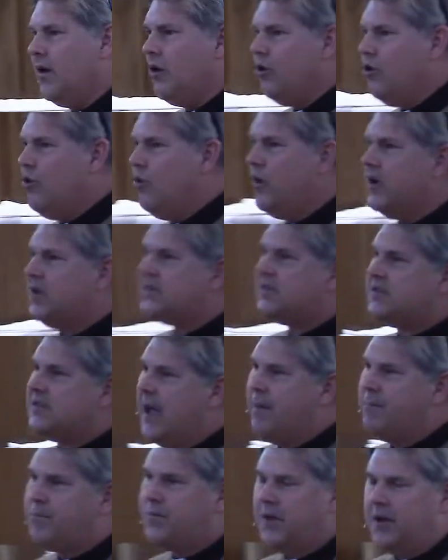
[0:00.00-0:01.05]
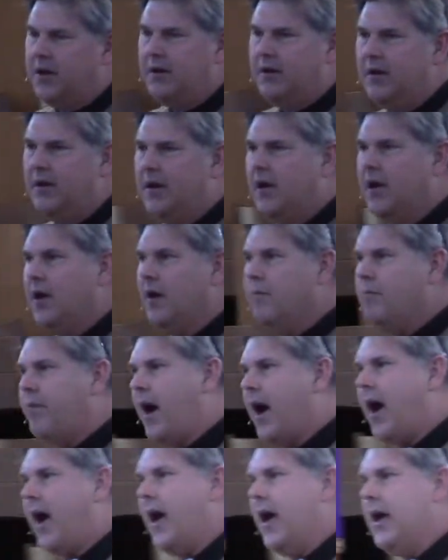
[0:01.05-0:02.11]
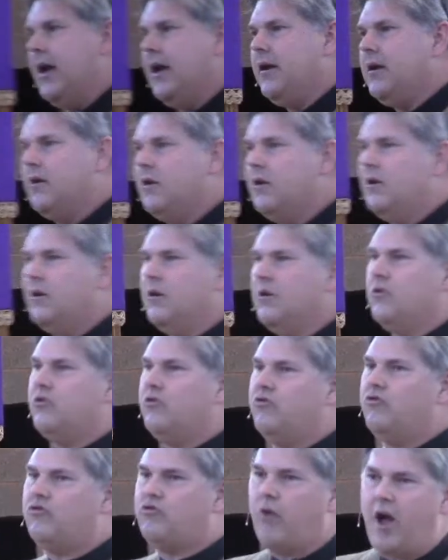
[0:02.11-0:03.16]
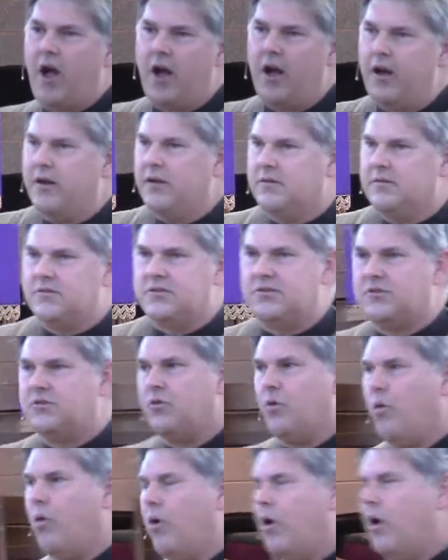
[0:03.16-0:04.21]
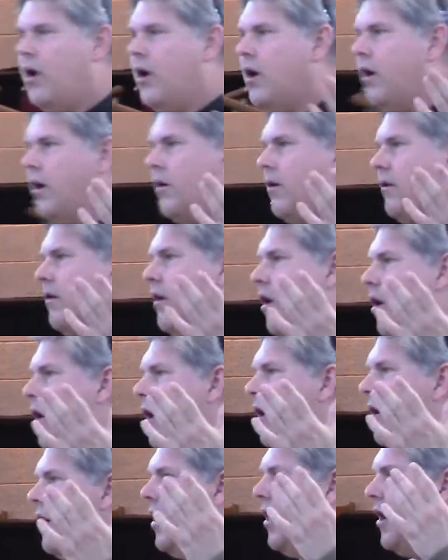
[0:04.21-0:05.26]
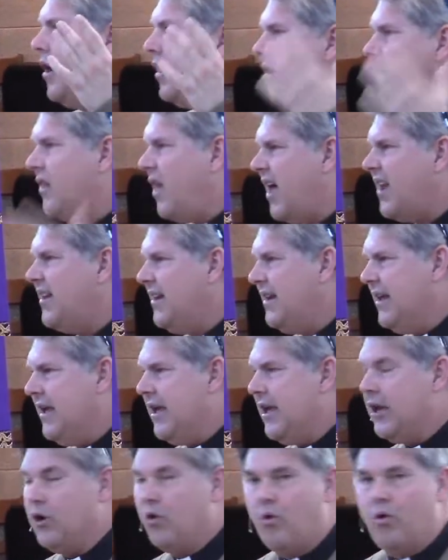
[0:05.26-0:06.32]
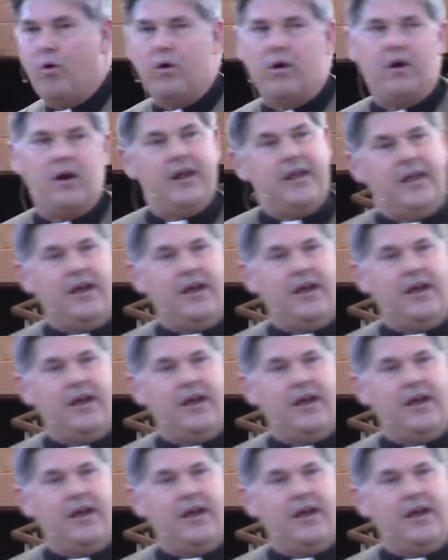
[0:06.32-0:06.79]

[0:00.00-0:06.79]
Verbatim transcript: who is tempted by drugs or, or gluttony or